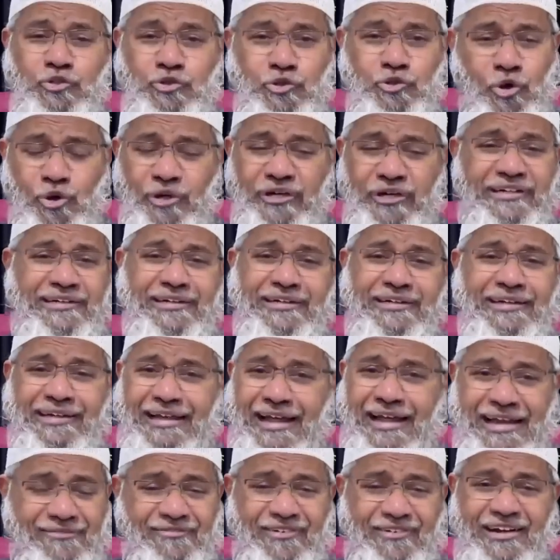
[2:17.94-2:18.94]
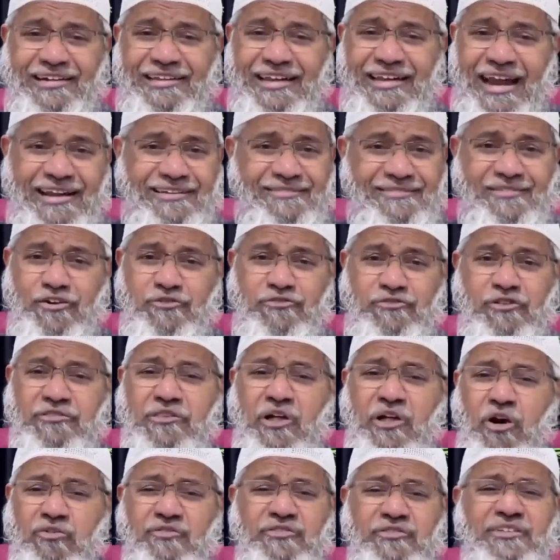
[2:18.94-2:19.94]
don't convert hundreds or
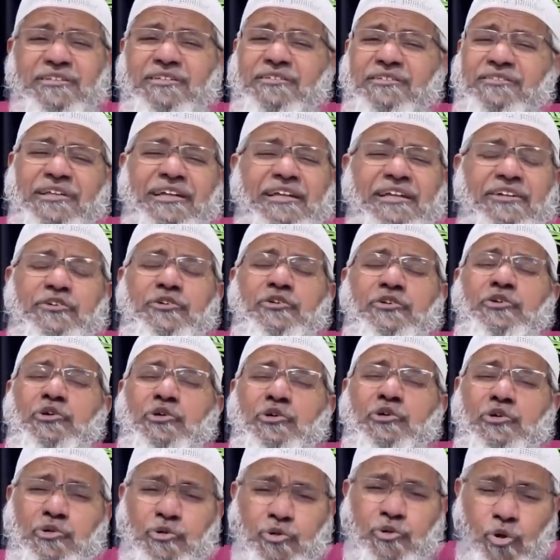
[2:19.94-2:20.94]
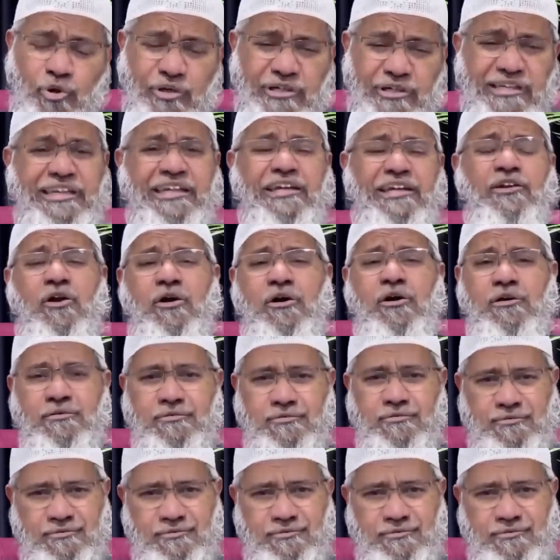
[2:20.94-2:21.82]
thousands, it's totally wrong.